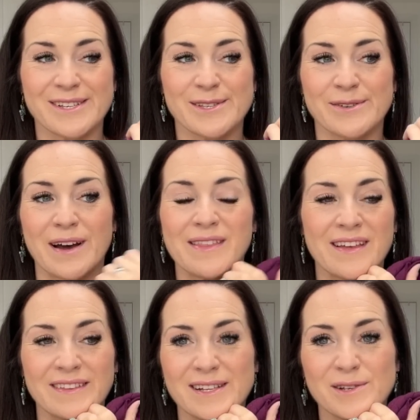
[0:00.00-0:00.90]
So I
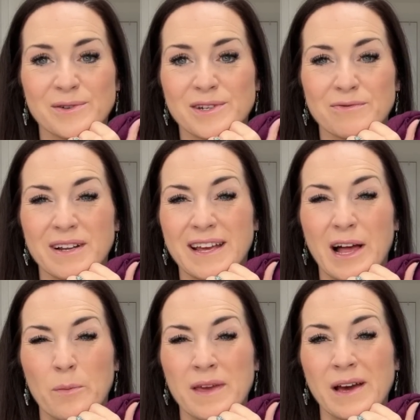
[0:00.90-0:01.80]
think that's going to really
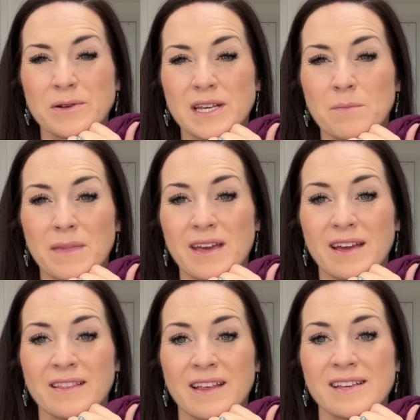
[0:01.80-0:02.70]
help me out in
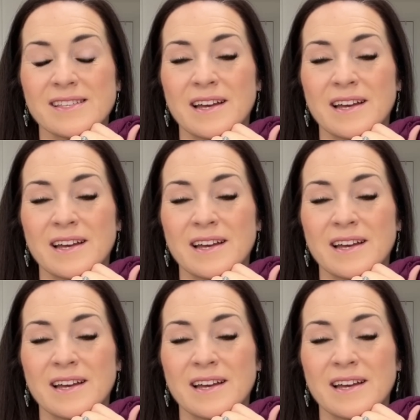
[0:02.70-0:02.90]
making this,